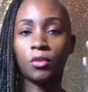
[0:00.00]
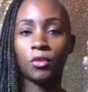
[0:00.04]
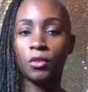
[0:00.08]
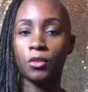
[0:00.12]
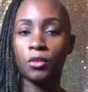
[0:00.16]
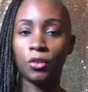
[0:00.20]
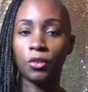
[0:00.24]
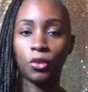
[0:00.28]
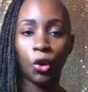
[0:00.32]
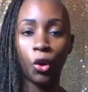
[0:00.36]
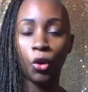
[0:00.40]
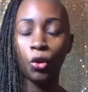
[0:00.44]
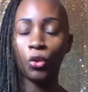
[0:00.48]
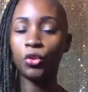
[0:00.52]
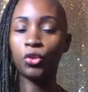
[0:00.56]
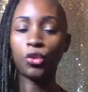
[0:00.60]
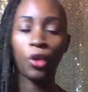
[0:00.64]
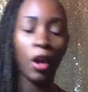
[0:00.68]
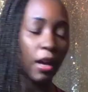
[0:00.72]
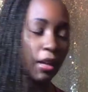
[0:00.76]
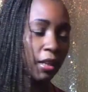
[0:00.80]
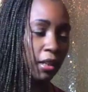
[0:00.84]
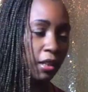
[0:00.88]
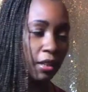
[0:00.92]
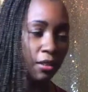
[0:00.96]
go try
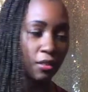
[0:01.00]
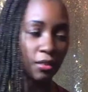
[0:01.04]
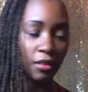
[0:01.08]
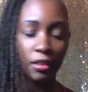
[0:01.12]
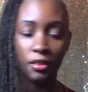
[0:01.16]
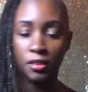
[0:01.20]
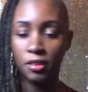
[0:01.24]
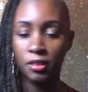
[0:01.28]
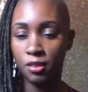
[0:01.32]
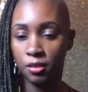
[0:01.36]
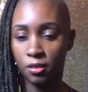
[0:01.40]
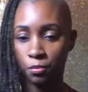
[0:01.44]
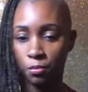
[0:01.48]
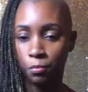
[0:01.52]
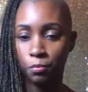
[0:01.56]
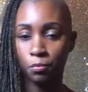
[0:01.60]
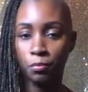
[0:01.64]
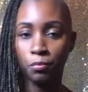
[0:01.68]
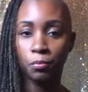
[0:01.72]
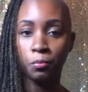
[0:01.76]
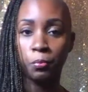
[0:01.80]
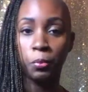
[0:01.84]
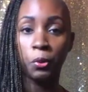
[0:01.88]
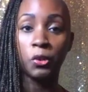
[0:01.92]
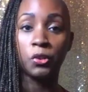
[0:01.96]
to get this
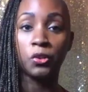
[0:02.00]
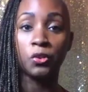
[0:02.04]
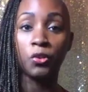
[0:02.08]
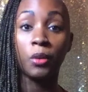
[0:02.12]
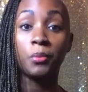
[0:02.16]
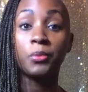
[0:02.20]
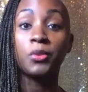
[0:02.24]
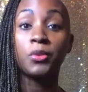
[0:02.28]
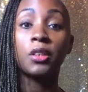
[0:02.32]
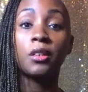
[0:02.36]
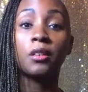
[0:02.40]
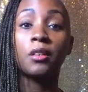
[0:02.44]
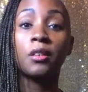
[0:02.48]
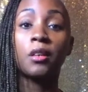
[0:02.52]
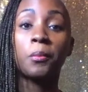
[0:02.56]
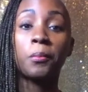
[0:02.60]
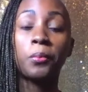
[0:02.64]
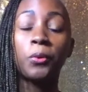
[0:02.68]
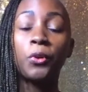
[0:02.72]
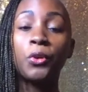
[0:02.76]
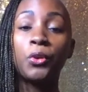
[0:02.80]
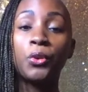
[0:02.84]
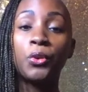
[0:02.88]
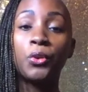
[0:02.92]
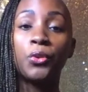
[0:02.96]
prescription
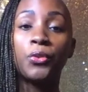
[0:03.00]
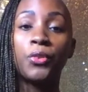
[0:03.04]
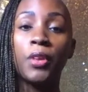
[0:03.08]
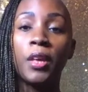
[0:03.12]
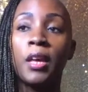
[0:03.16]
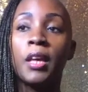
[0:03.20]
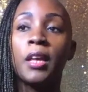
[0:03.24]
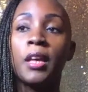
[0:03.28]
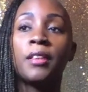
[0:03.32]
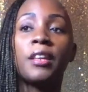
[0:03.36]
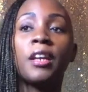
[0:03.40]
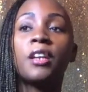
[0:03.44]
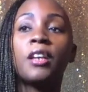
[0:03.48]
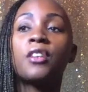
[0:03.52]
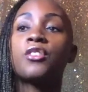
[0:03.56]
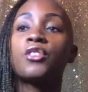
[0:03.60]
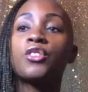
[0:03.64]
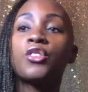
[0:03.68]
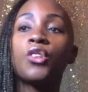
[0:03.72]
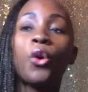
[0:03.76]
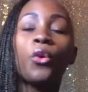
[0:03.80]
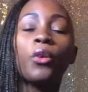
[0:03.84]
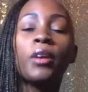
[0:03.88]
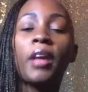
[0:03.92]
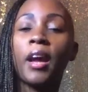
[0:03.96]
approved. There's
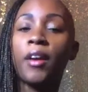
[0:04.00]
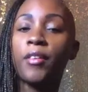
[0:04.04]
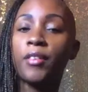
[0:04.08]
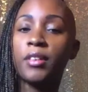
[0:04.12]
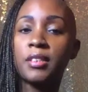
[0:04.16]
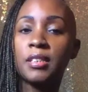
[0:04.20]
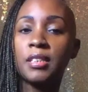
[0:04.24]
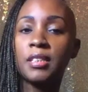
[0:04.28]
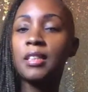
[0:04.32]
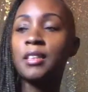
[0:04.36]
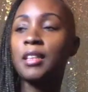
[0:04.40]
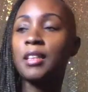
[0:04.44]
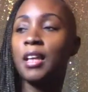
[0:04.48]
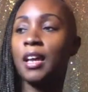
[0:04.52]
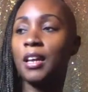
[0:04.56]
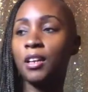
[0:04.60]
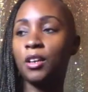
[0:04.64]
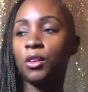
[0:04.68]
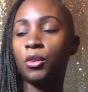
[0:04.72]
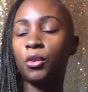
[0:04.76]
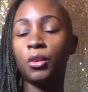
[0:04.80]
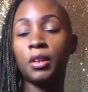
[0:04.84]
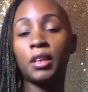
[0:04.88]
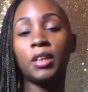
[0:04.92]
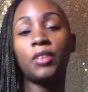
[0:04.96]
no guarantee that
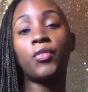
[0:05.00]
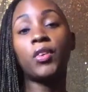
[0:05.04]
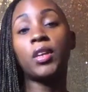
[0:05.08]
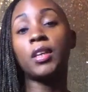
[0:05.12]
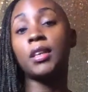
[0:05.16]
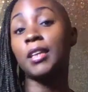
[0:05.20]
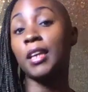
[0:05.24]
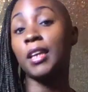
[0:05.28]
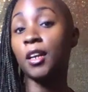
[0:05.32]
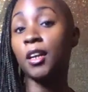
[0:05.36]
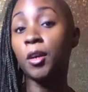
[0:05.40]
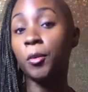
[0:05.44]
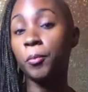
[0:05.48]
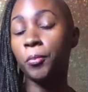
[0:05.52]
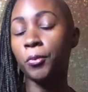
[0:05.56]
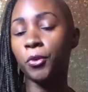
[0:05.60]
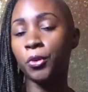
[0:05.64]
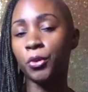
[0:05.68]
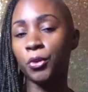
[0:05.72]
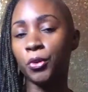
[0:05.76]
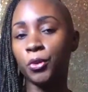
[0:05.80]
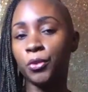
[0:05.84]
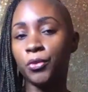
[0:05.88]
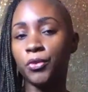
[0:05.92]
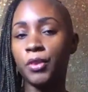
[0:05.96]
it'll even get
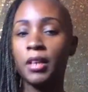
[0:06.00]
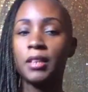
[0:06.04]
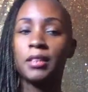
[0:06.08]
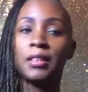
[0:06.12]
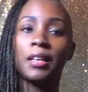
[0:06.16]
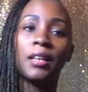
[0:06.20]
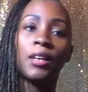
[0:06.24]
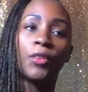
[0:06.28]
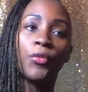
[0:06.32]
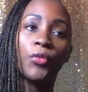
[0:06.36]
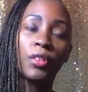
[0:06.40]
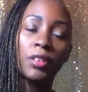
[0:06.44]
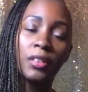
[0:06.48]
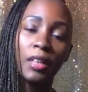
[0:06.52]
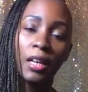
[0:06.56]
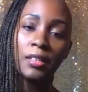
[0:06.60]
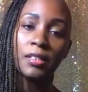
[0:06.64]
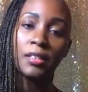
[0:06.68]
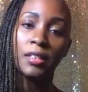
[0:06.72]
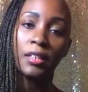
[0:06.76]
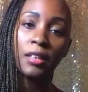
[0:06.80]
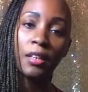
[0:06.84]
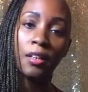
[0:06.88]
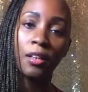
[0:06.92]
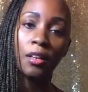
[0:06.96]
approved. And then if it
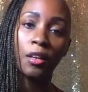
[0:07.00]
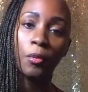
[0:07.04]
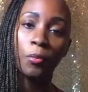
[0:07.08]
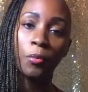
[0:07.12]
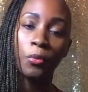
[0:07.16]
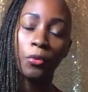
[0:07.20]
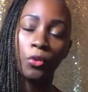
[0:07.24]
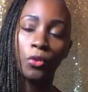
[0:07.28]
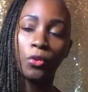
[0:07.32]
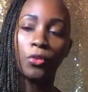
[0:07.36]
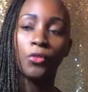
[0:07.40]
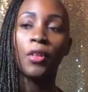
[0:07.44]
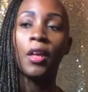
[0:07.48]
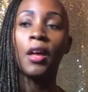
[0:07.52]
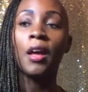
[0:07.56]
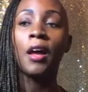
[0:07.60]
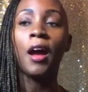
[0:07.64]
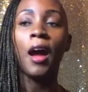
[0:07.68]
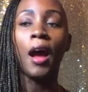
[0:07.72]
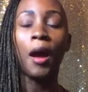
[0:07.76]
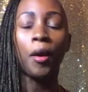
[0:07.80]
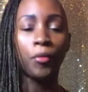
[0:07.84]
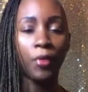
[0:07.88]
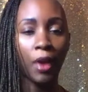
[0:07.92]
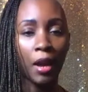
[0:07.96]
doesn't get approved,
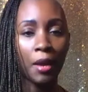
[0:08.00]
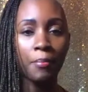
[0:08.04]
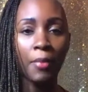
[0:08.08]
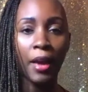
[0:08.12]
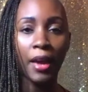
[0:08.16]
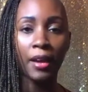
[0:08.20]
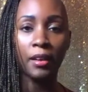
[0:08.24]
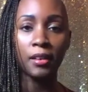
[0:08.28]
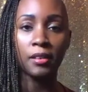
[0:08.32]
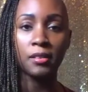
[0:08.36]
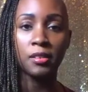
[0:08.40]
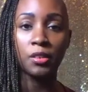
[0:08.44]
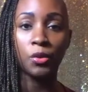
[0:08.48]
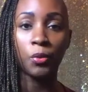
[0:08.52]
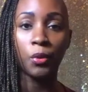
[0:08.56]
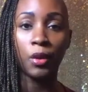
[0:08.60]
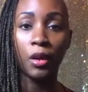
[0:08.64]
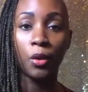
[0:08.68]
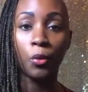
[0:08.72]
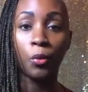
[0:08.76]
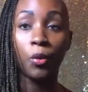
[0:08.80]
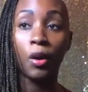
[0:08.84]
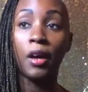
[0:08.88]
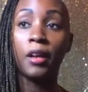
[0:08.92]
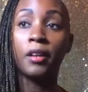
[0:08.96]
I'm right back at square
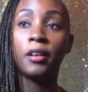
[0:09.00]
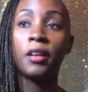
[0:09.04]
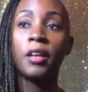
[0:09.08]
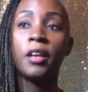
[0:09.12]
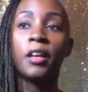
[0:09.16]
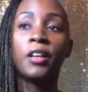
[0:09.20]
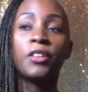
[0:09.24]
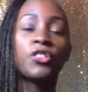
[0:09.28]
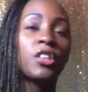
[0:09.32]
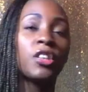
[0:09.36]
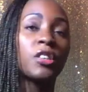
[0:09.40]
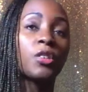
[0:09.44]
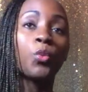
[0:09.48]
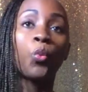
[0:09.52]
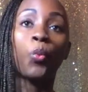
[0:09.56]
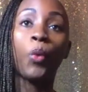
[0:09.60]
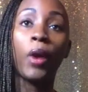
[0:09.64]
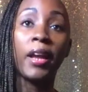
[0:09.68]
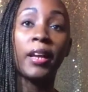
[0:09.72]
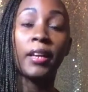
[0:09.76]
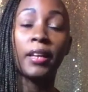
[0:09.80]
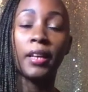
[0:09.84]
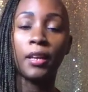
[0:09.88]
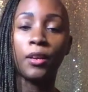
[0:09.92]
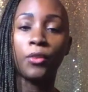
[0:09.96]
one, just
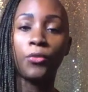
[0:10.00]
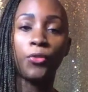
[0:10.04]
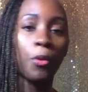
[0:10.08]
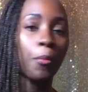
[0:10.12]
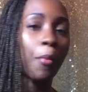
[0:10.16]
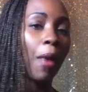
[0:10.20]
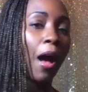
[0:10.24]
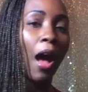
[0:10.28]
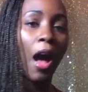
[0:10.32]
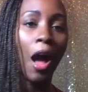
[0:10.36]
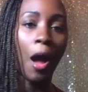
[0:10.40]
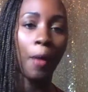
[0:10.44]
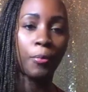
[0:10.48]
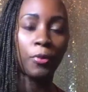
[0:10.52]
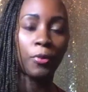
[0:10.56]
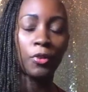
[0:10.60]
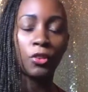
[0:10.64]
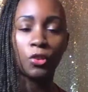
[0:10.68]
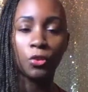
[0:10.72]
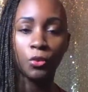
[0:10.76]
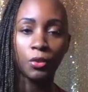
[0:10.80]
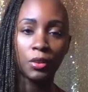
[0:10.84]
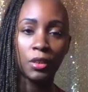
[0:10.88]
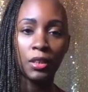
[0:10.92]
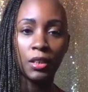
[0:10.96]
waiting for my
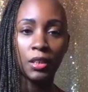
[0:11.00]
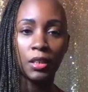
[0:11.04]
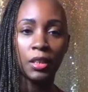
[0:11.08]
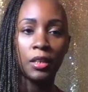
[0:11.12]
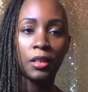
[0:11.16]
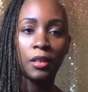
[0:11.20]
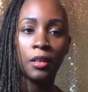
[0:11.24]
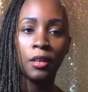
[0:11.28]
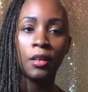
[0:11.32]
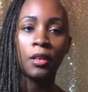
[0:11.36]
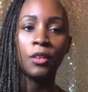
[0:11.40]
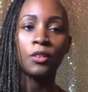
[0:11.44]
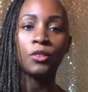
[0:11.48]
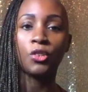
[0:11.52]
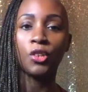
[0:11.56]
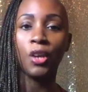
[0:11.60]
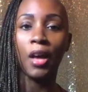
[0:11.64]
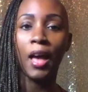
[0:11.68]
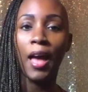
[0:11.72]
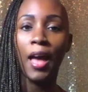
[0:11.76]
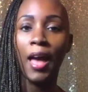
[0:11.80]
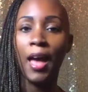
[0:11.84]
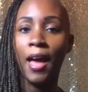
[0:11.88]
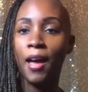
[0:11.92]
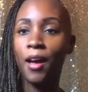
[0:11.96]
opportunity to
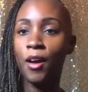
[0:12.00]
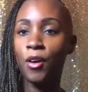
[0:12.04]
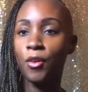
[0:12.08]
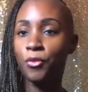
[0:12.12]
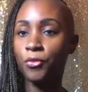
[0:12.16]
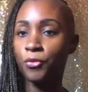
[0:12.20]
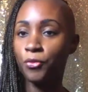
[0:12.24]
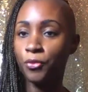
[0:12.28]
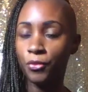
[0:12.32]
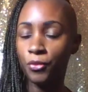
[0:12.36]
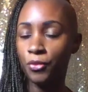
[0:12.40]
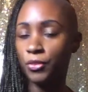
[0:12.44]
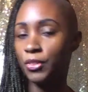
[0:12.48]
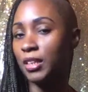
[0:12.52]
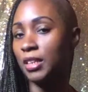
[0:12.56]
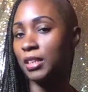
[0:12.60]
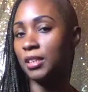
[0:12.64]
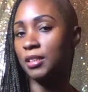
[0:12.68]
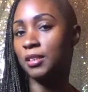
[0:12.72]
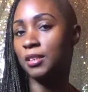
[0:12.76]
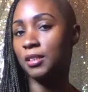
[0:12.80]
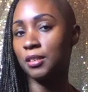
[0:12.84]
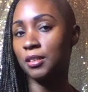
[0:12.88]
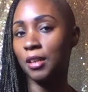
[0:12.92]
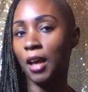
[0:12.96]
have
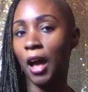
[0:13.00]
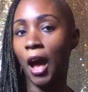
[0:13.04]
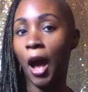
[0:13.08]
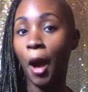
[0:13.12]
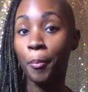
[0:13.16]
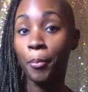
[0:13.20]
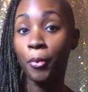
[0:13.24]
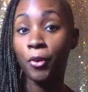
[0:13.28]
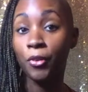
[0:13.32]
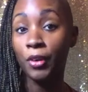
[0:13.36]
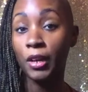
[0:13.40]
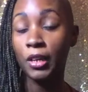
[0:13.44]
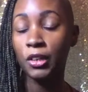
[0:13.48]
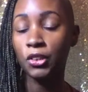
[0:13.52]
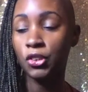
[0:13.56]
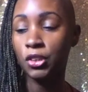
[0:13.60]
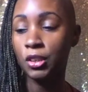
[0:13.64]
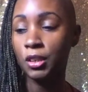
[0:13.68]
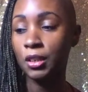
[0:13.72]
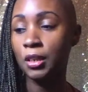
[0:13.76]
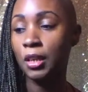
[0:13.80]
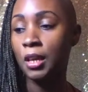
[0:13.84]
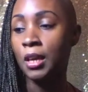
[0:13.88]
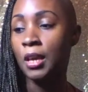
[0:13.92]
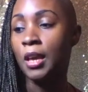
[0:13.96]
this operation.